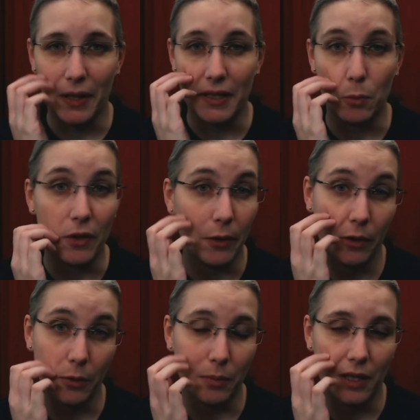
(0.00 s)
but with
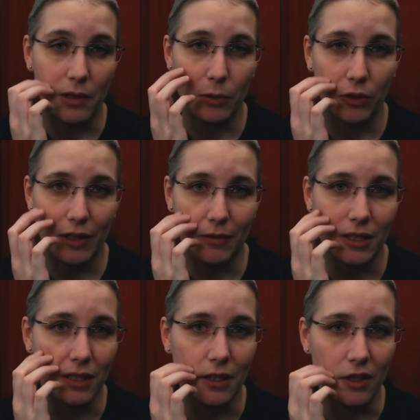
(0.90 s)
octopi
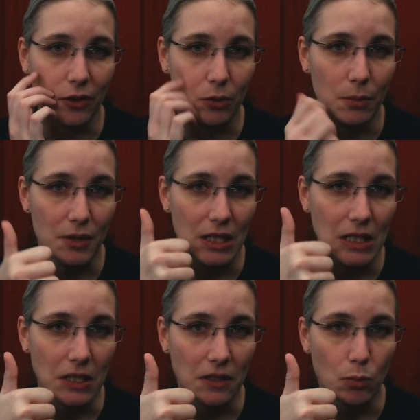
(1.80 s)
017 this script
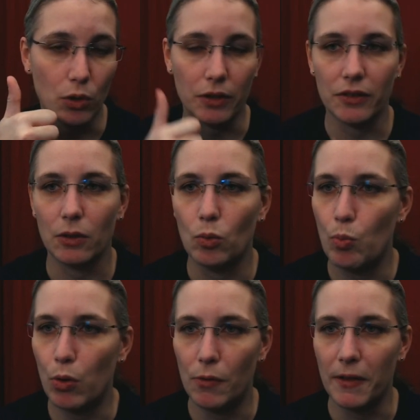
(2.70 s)
just works
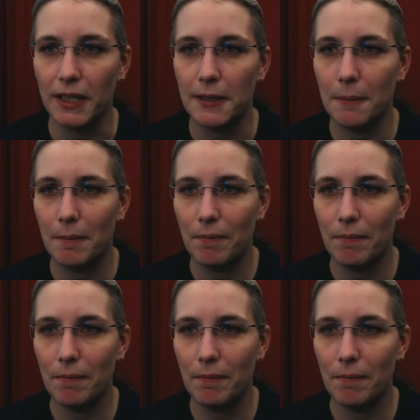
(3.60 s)
perfect